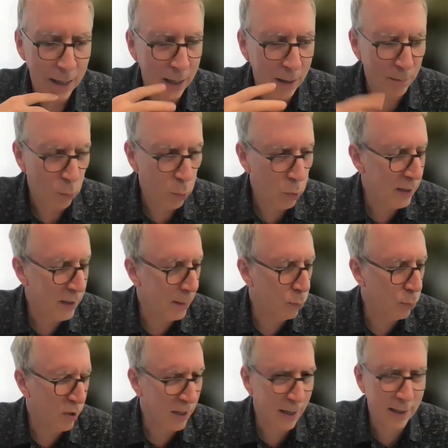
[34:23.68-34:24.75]
Um, really
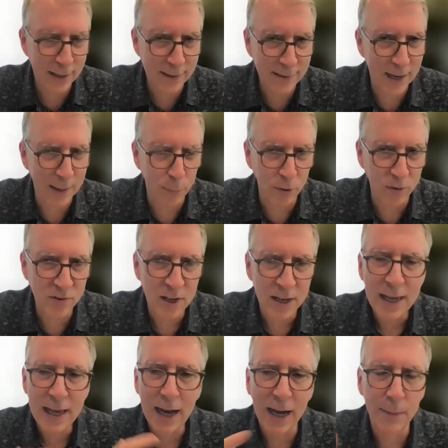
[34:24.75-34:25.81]
brilliant examples.
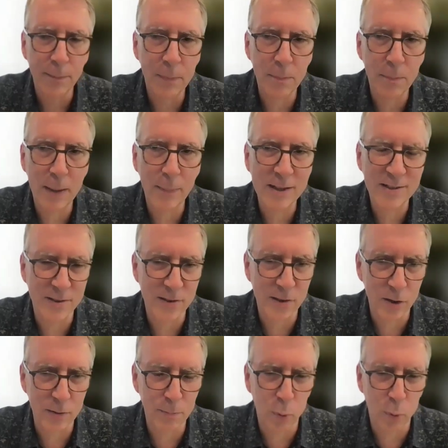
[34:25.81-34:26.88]
Uh, maybe this is a
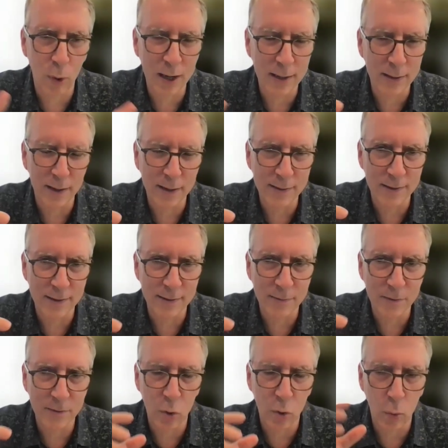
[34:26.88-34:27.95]
good point uh, to,
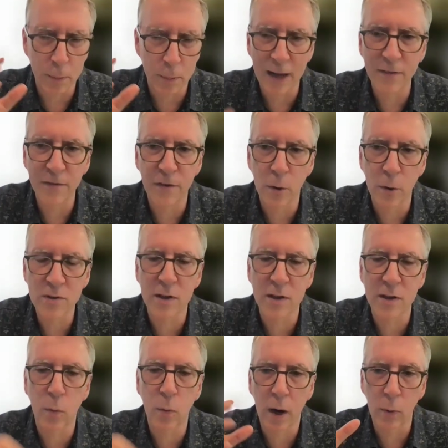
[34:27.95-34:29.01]
to remind folks
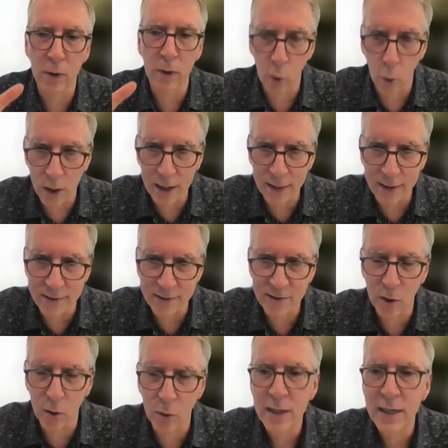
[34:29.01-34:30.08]
that we are recording
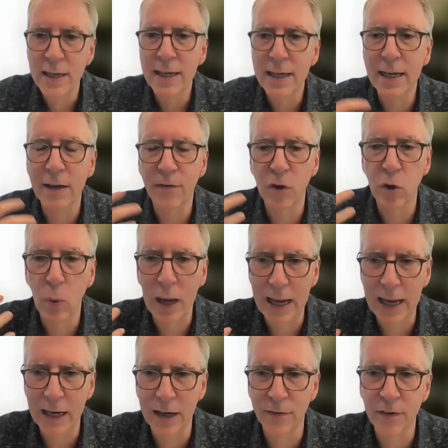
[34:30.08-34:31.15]
this. So if you
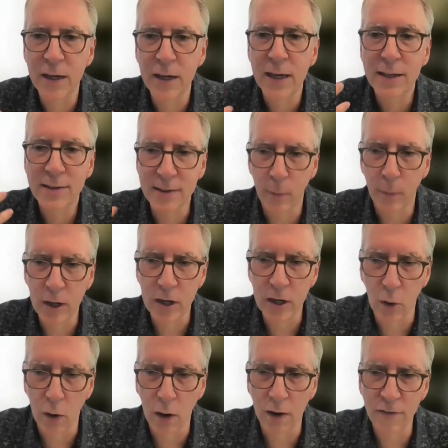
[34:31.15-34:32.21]
have someone in
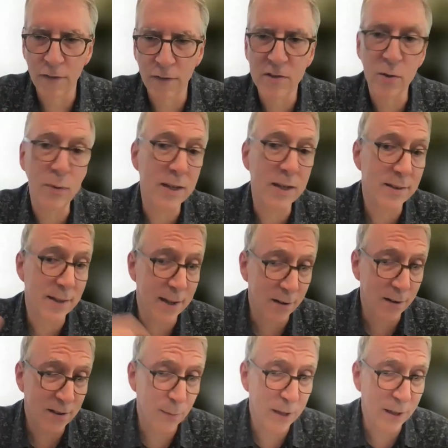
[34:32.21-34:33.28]
your office who needs to
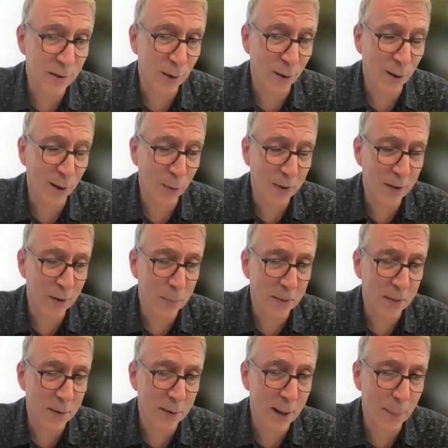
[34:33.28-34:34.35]
hear some of this along with you,
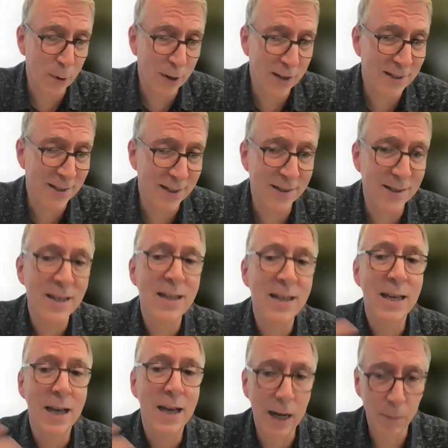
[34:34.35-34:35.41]
but they're not present,
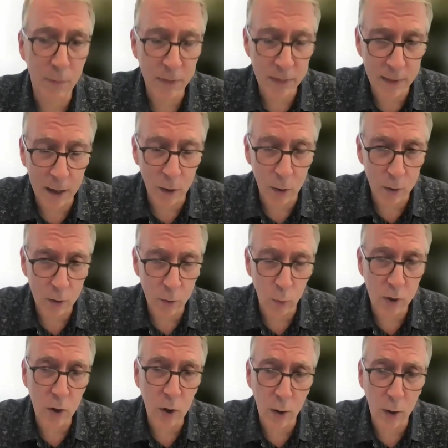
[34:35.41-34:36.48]
uh, a
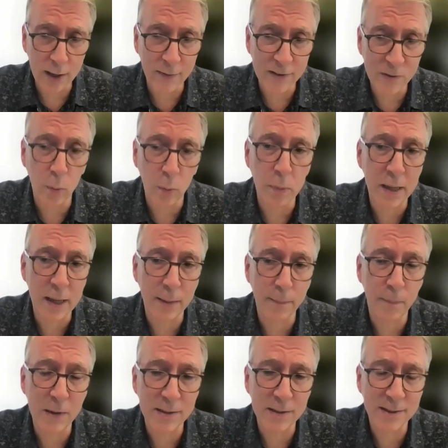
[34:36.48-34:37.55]
recording of this will
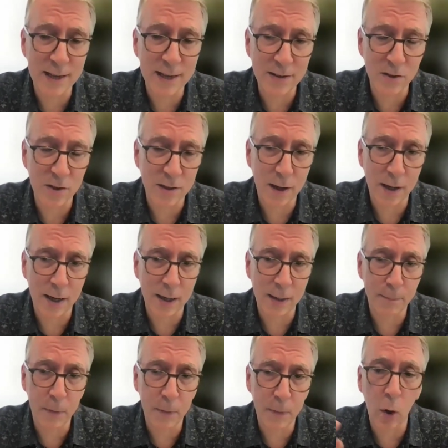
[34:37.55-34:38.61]
be sent,
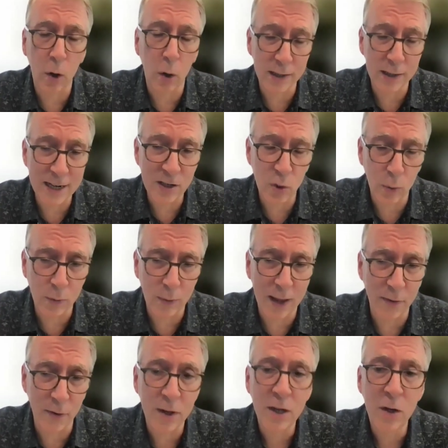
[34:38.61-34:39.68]
um, or, or a link to it
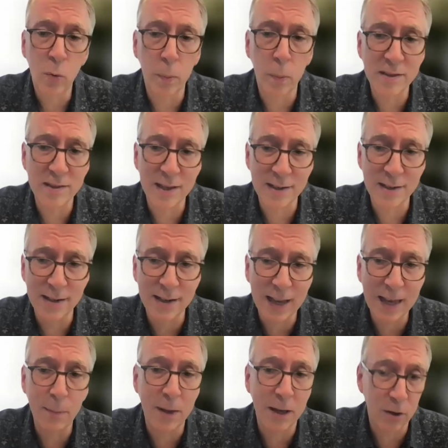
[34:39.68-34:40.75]
rather, will be sent in an
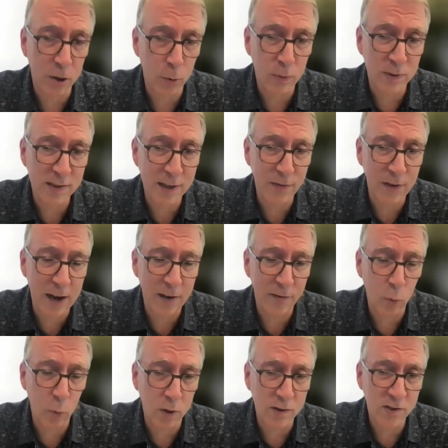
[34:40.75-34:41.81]
email you received
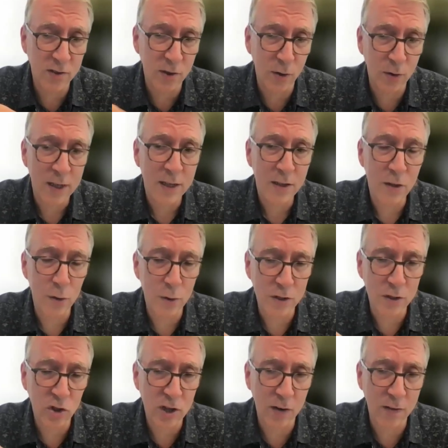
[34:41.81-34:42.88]
afterwards. So you
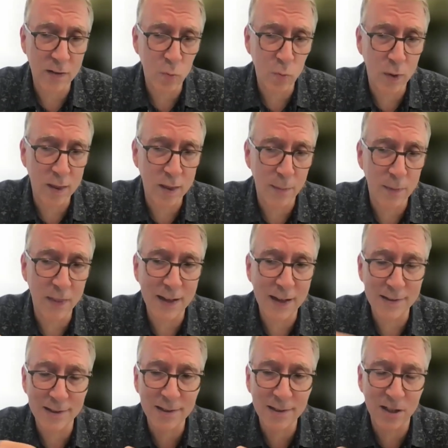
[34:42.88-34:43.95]
can share this with them. And
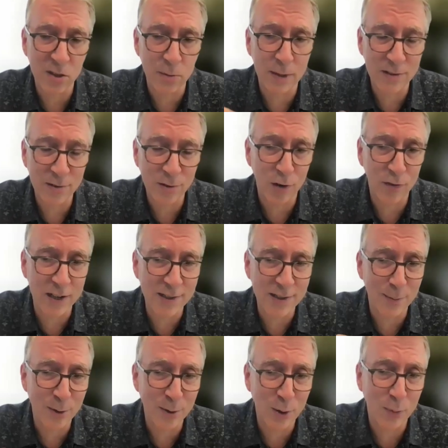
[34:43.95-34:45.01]
that discussion about surveys,
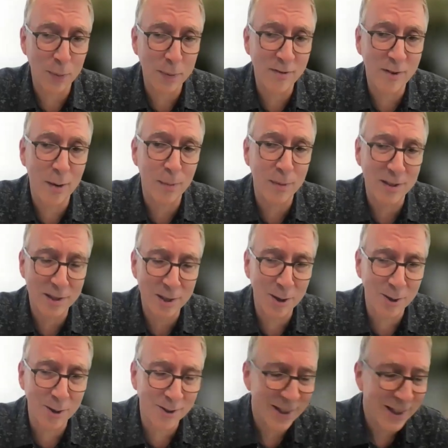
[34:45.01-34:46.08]
I'm sure, will be very
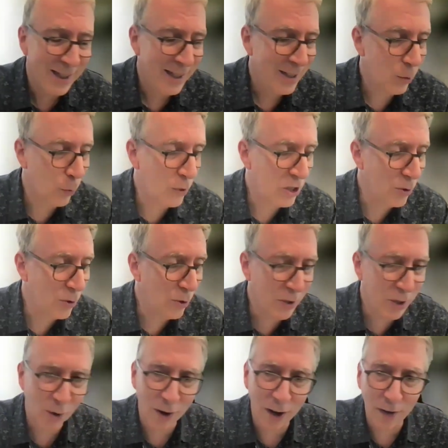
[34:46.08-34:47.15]
material to what you do
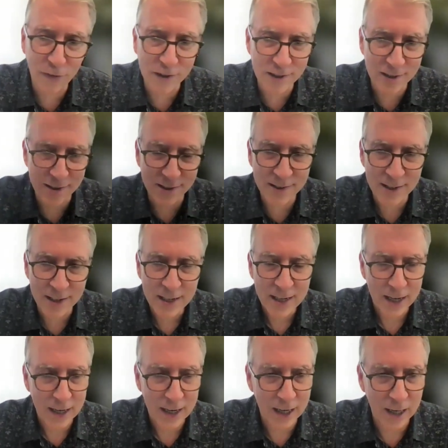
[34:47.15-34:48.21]
in your offices.
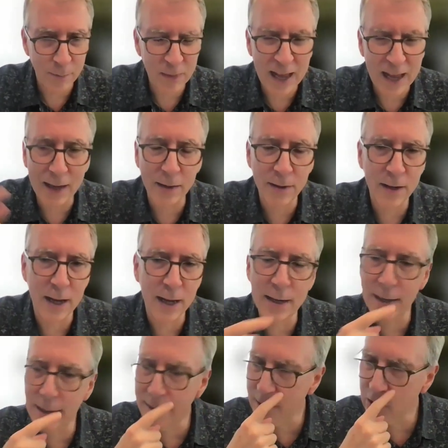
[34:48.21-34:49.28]
Um, and
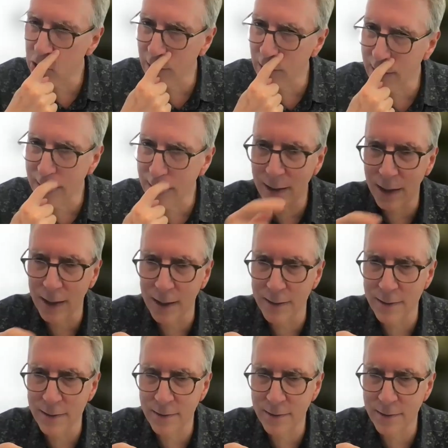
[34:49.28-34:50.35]
additionally, uh,
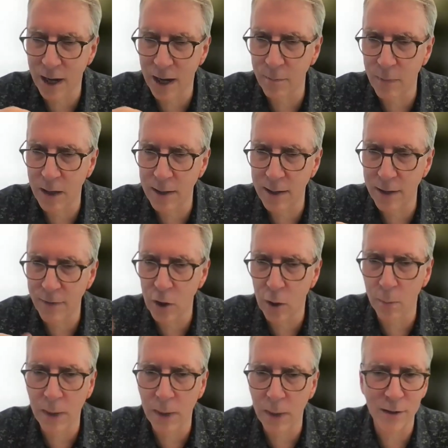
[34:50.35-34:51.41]
Tom, if you
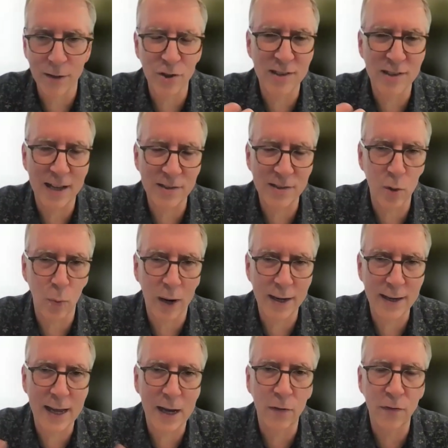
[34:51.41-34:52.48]
don't mind, I'll just ask you
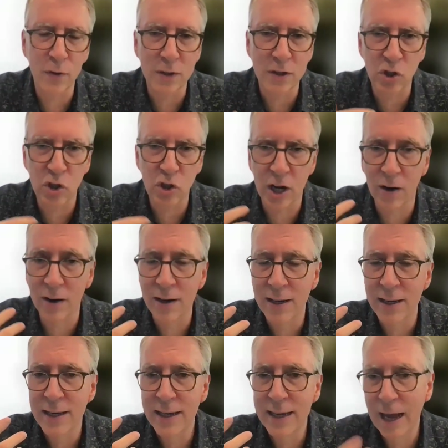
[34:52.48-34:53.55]
right now if you could share
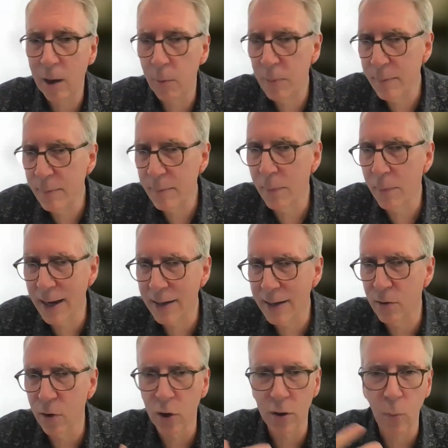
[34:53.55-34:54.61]
how people might
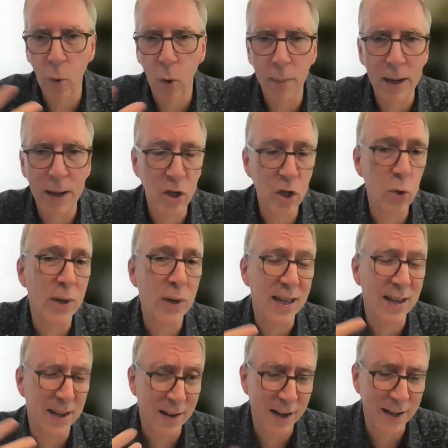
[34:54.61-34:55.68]
learn more about you and
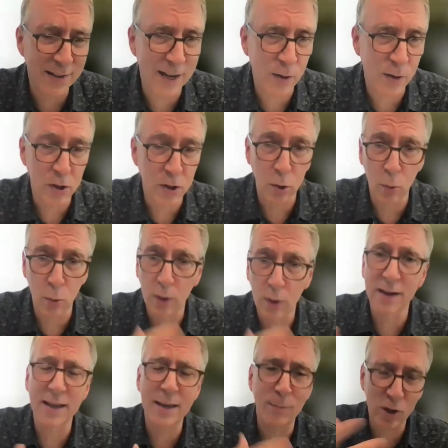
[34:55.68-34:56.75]
get in contact with you. We're
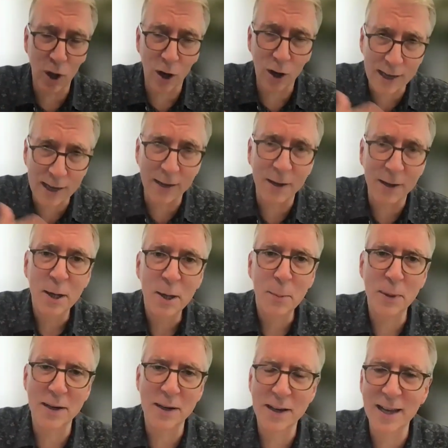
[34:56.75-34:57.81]
going to keep talking,
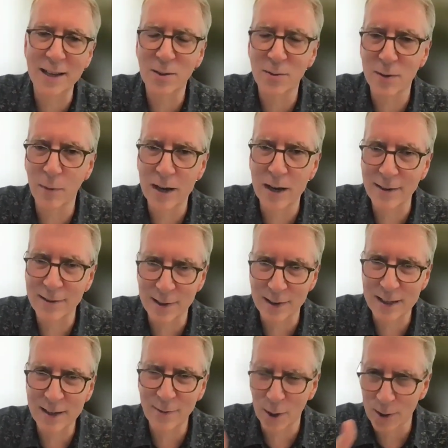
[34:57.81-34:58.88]
but in case sure, someone has to
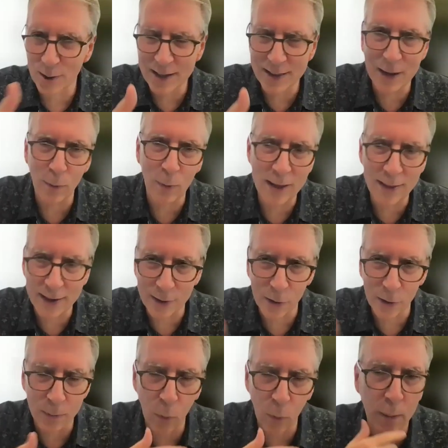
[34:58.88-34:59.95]
sure. leave early, that way they can
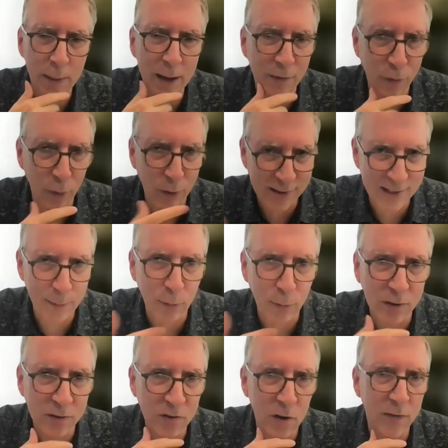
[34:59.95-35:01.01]
learn more about, for
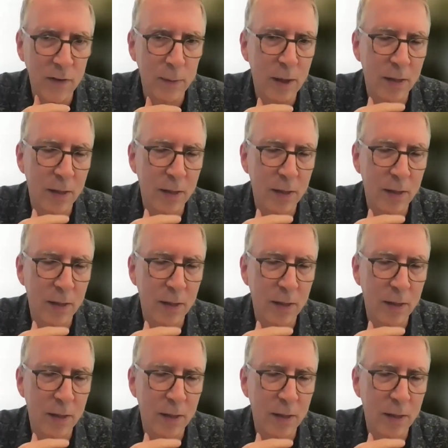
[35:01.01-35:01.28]
example, uh,